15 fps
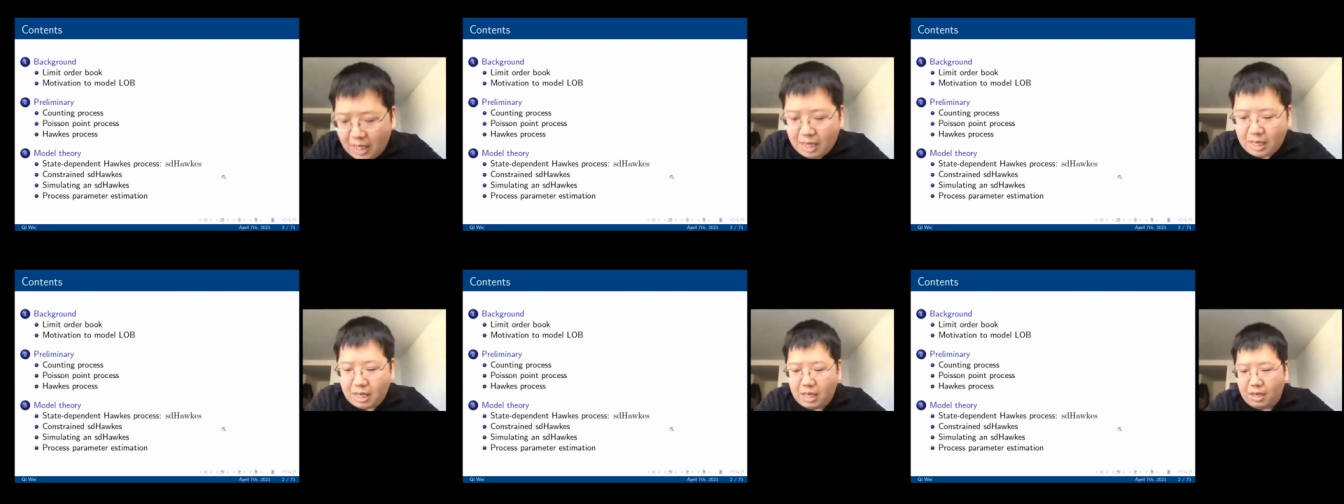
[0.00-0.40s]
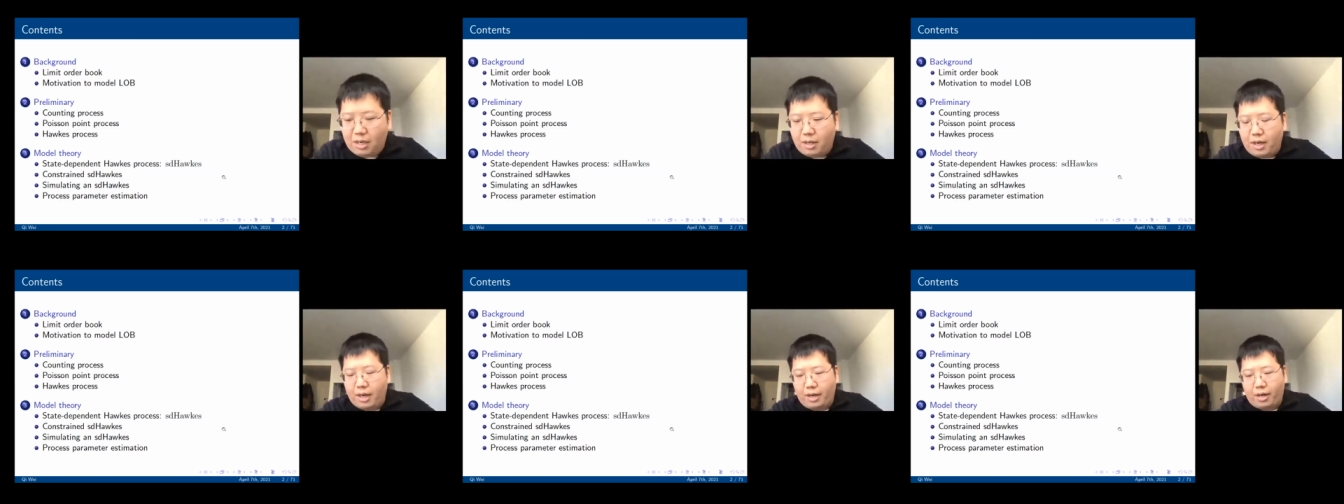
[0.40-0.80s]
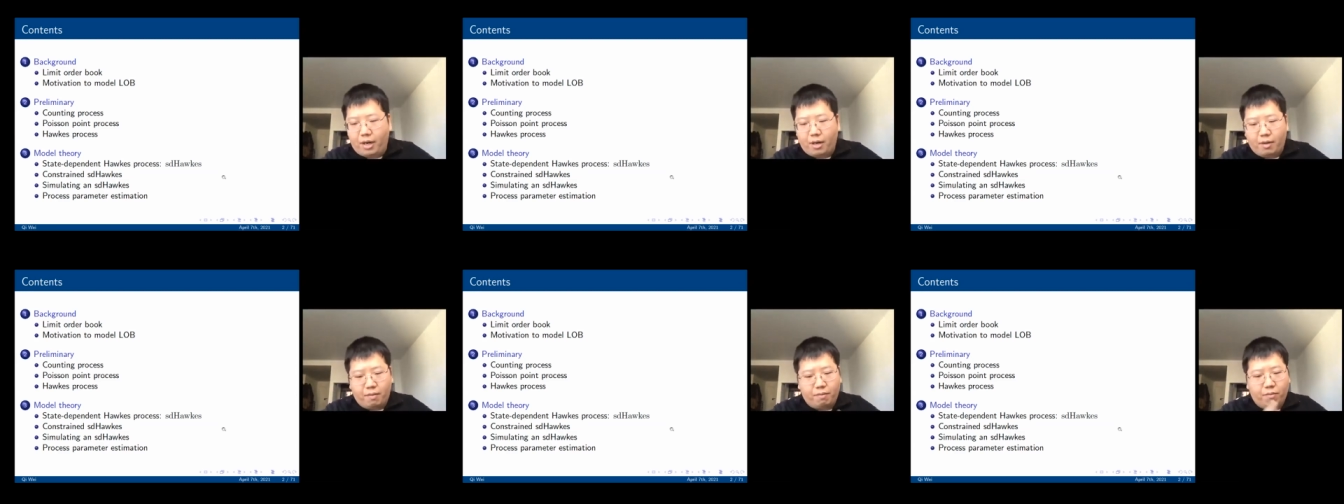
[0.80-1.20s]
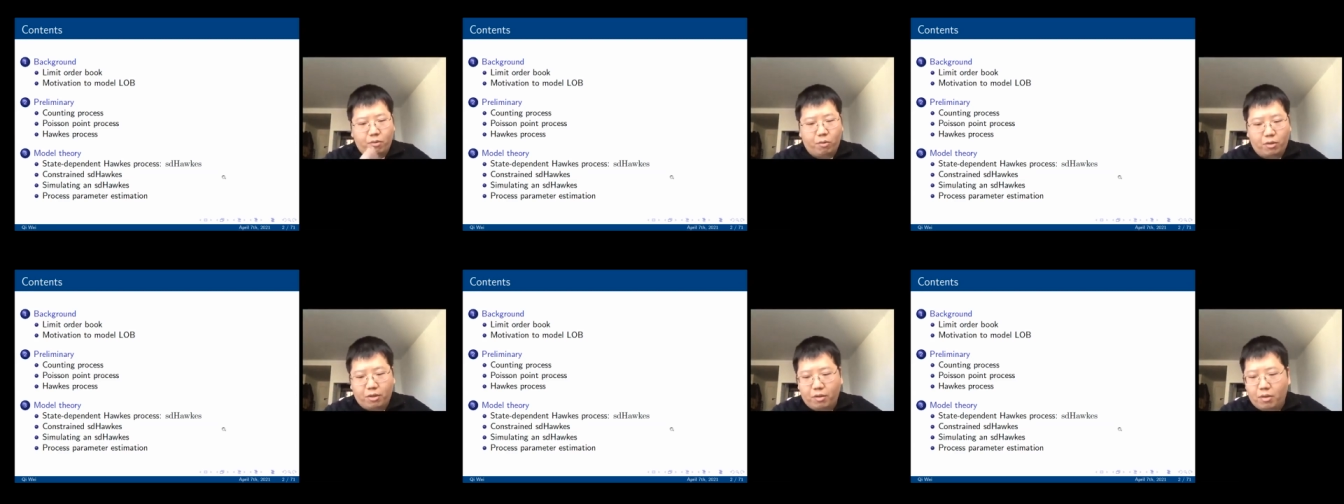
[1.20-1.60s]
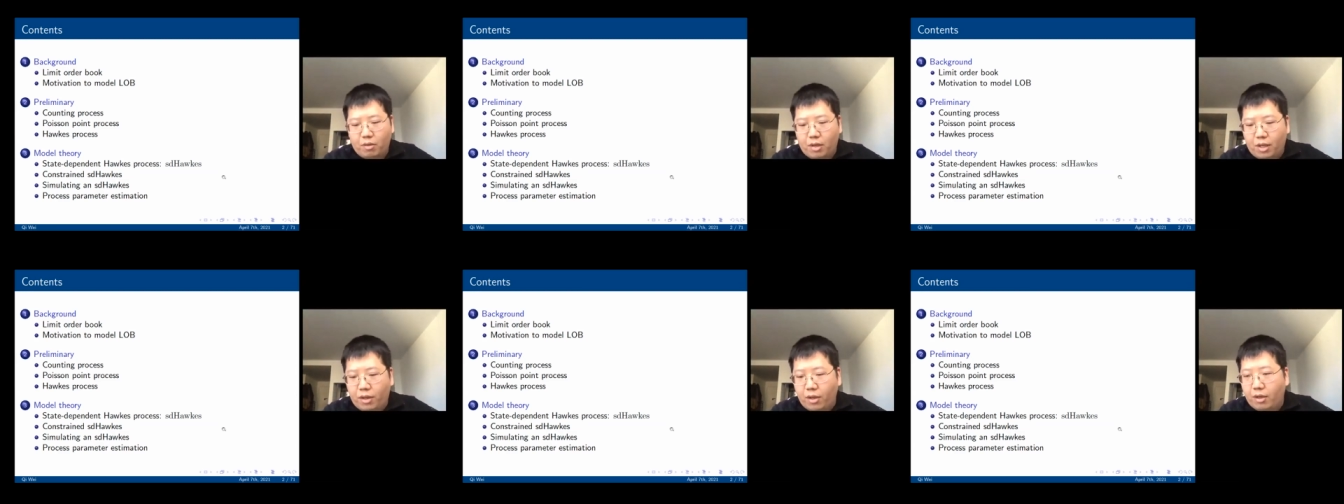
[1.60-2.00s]
I
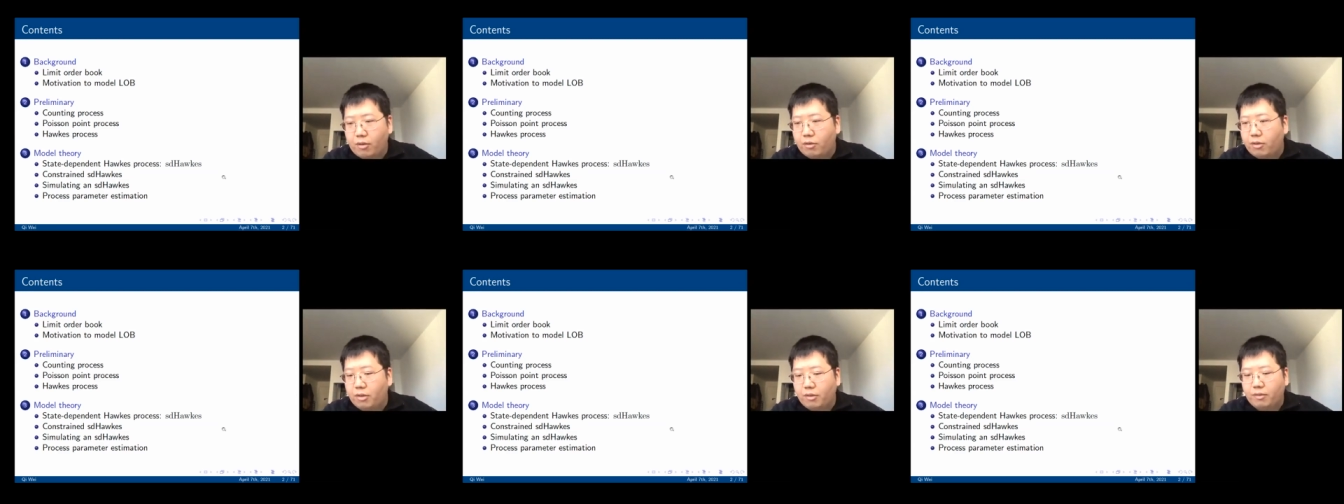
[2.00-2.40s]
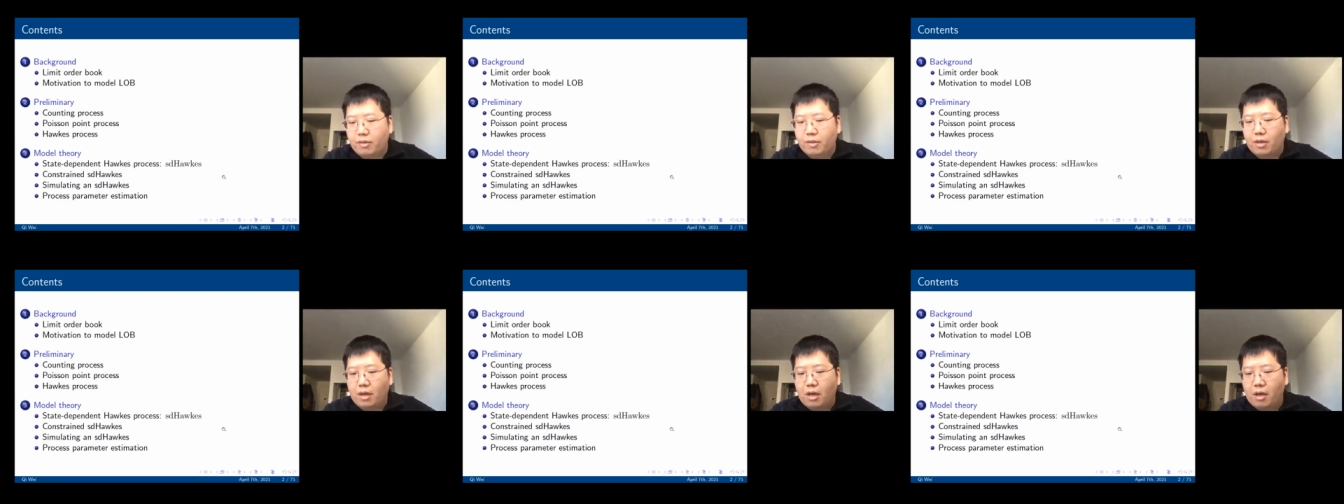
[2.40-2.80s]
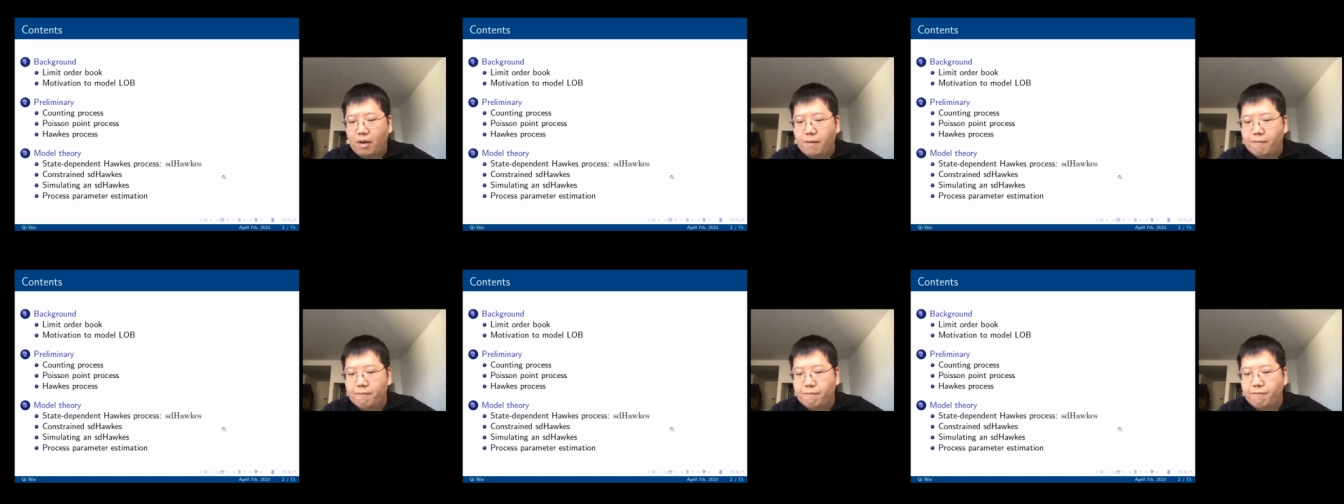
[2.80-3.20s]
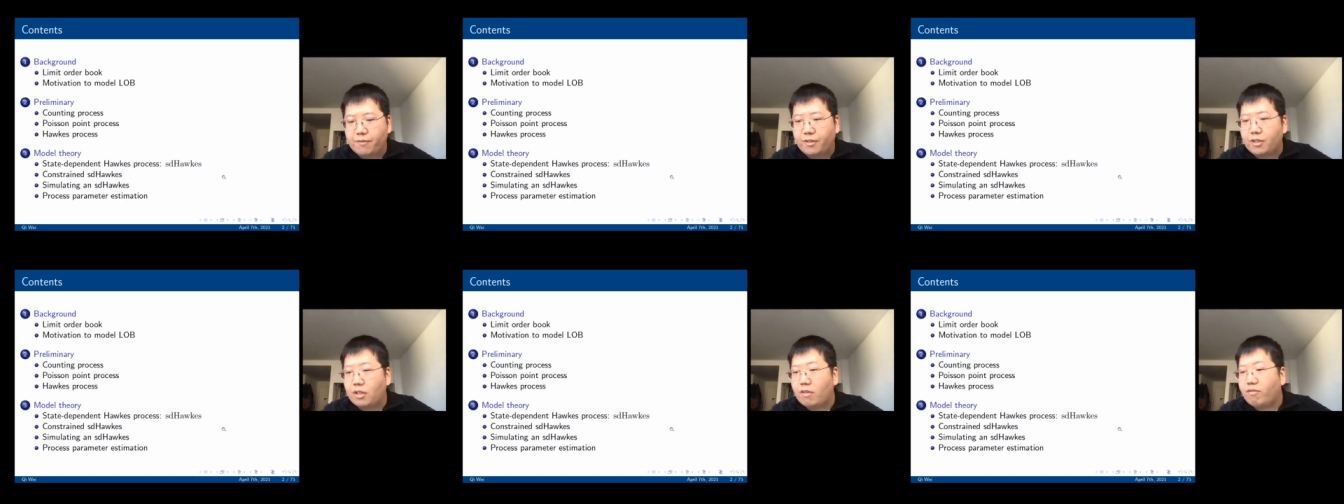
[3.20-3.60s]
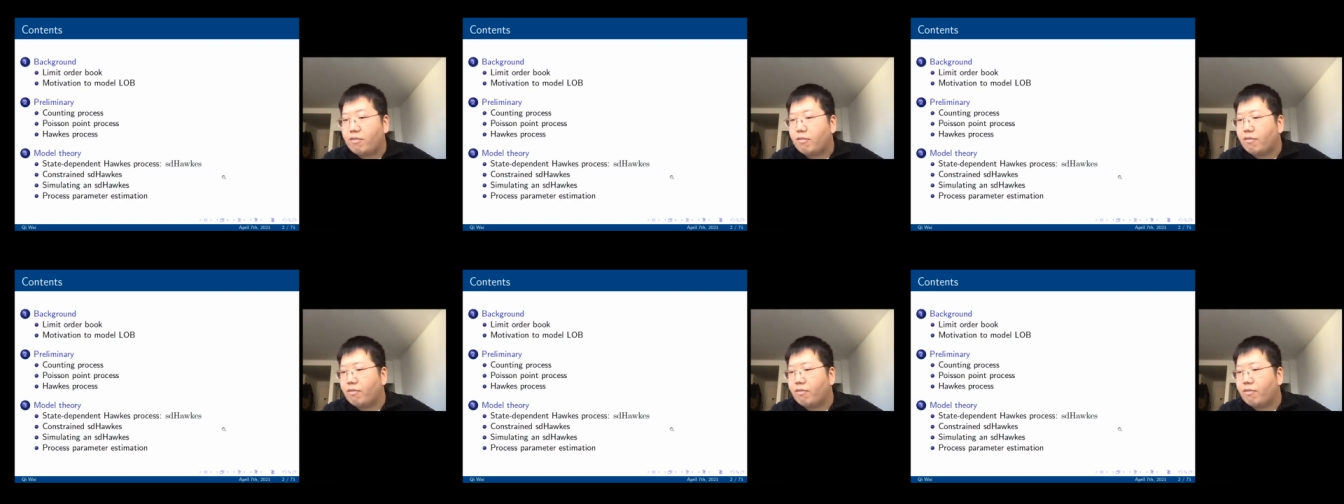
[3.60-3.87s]
think in the